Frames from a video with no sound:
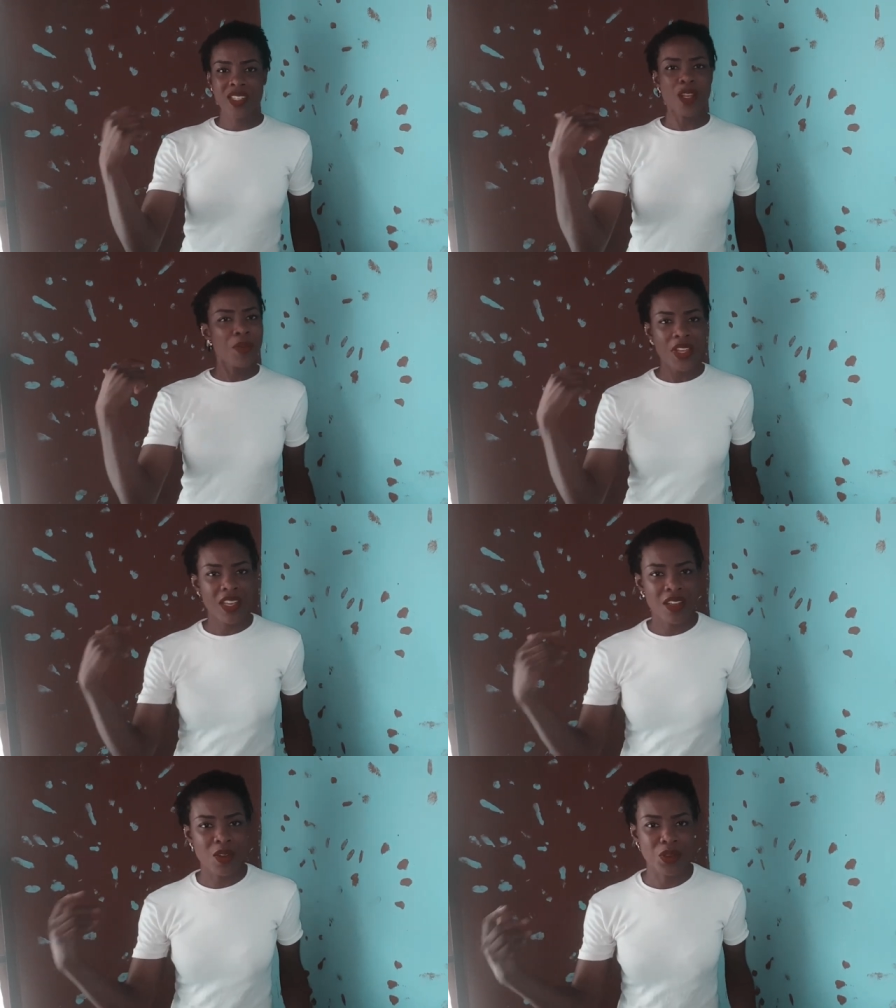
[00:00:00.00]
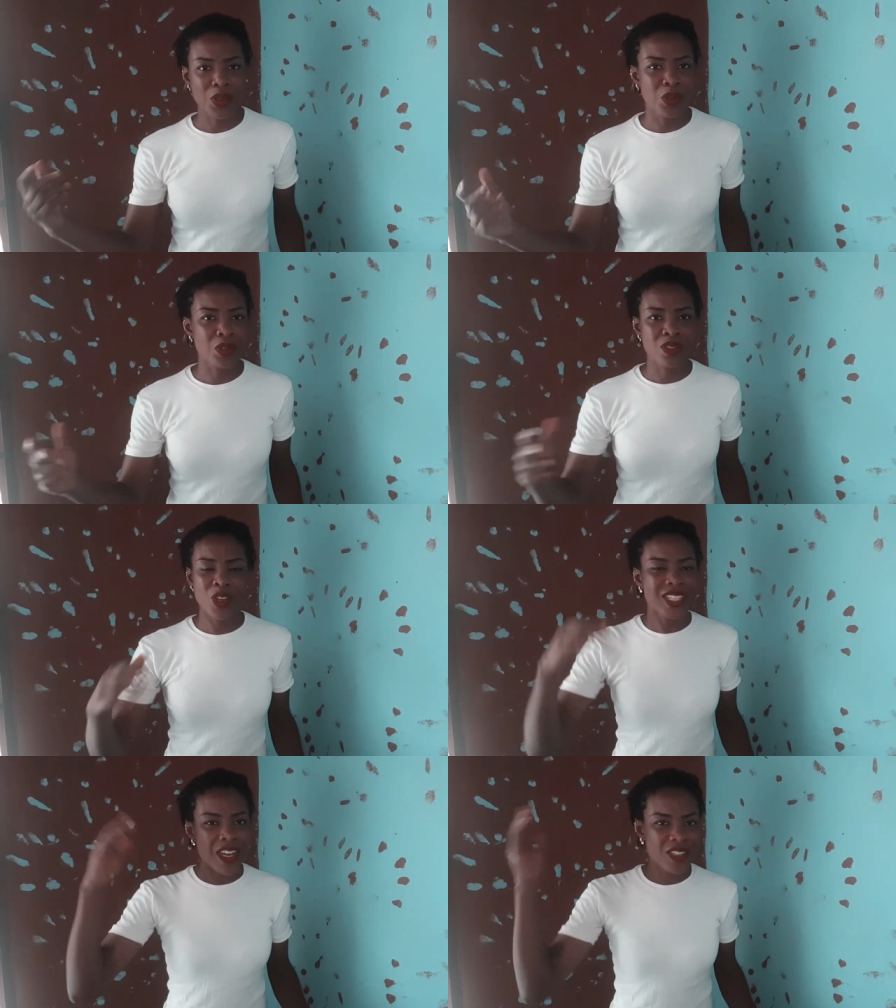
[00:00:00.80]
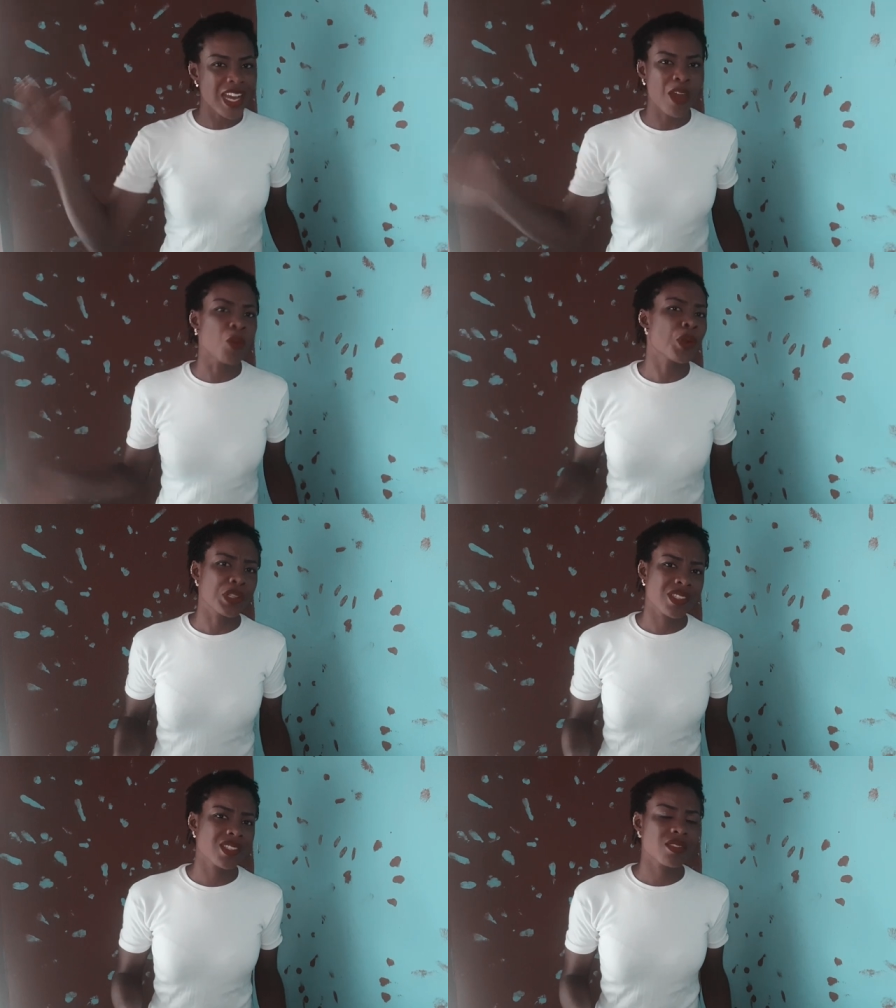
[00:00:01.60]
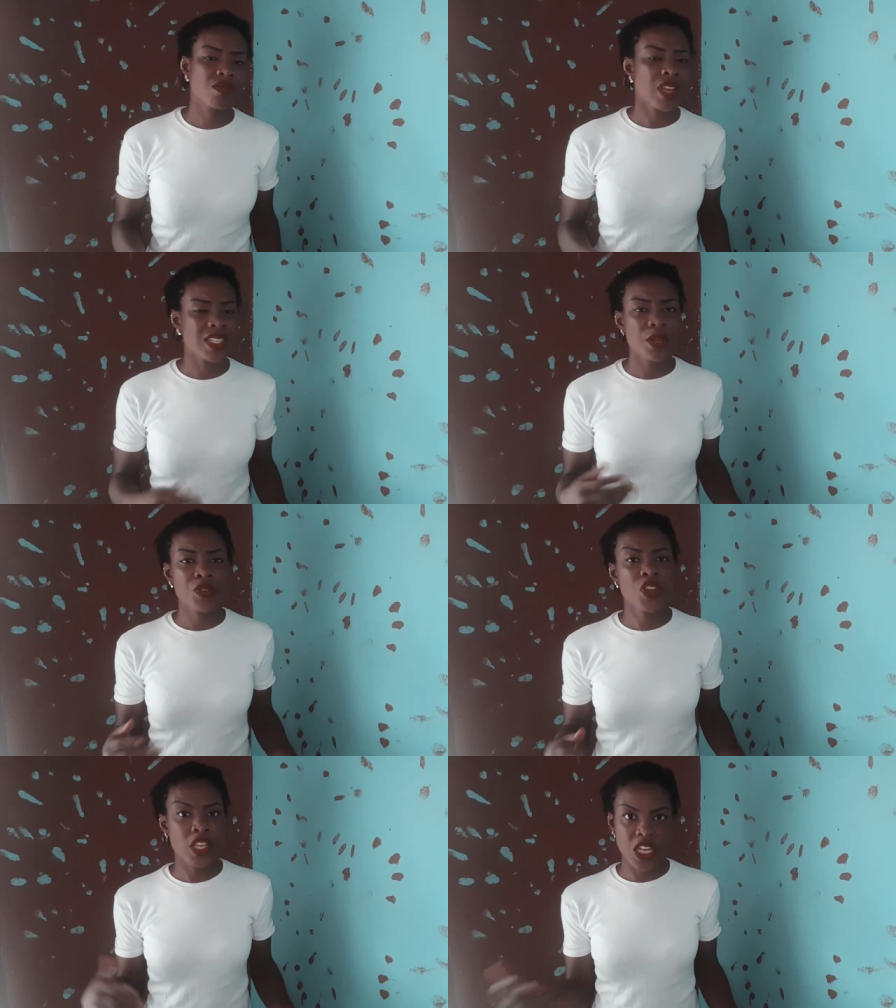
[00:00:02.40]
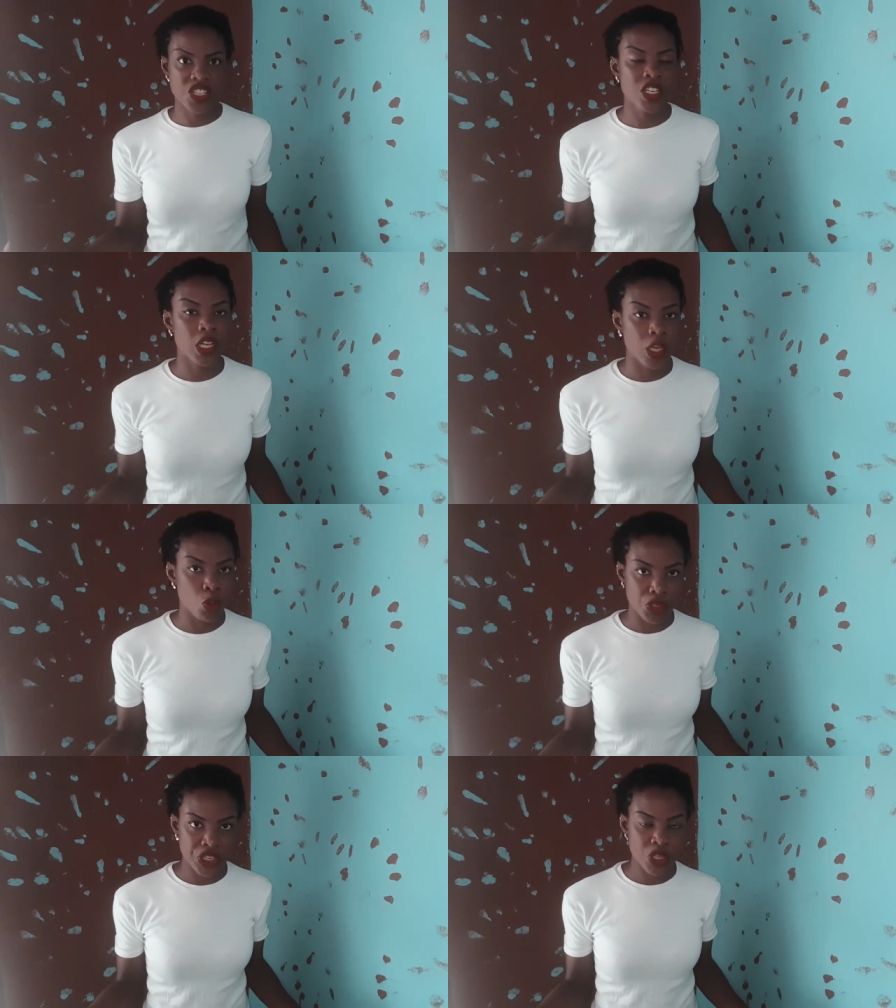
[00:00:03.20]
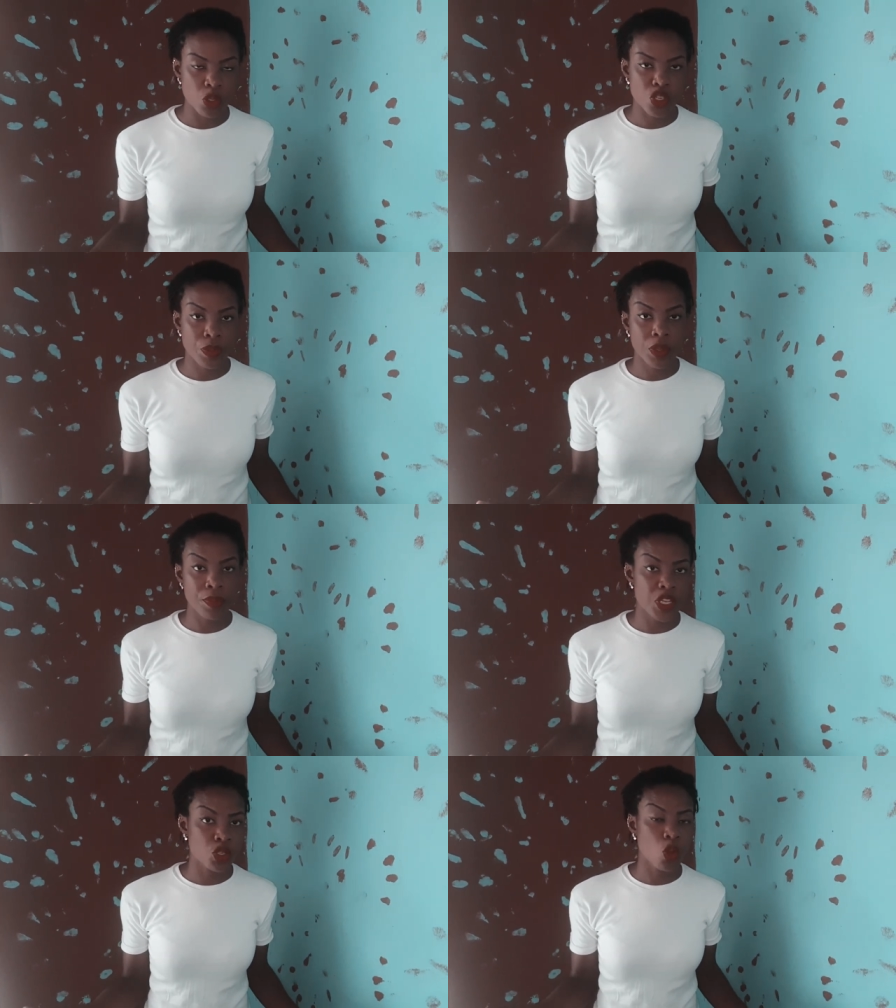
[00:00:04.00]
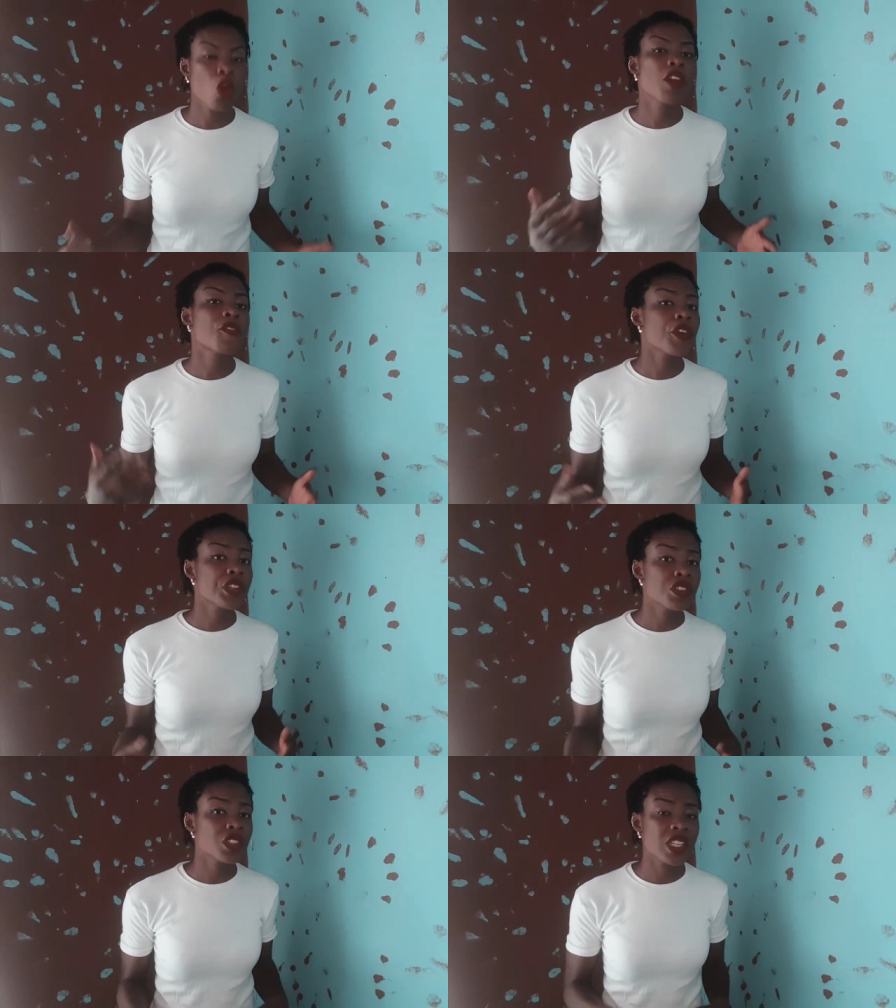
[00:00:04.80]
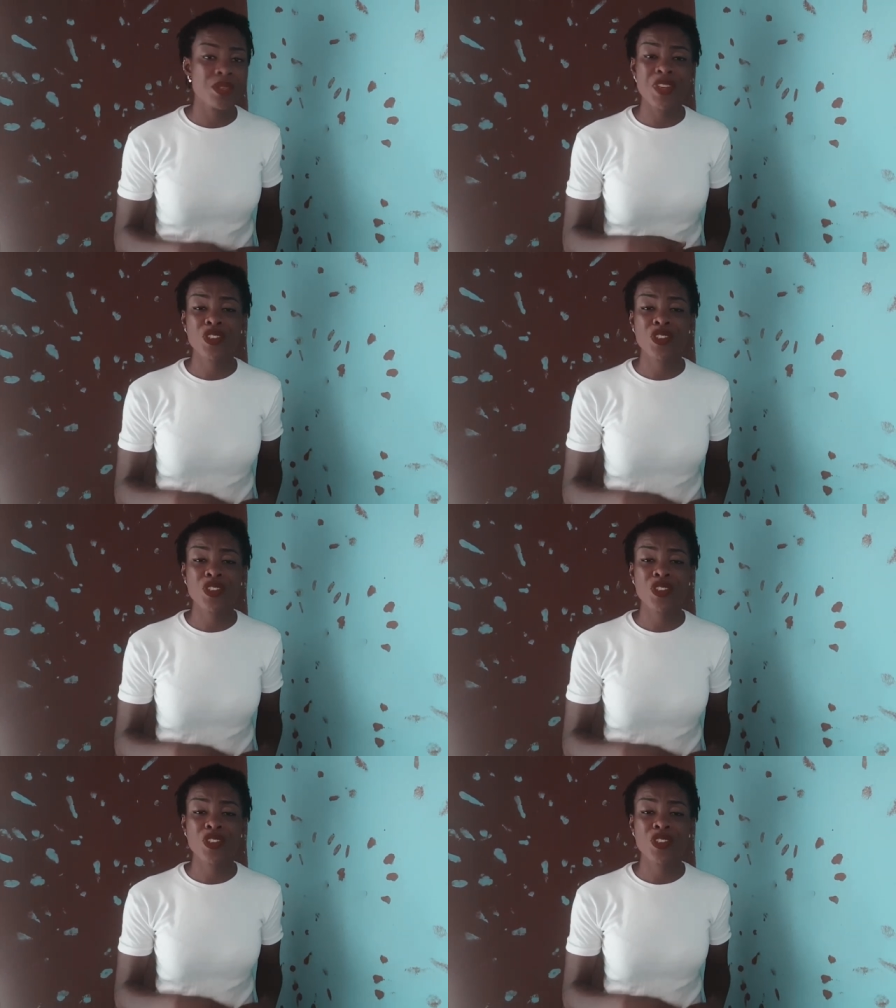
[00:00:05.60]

something or your other other awards, except if you're a national awardee or something major, or a foreign student.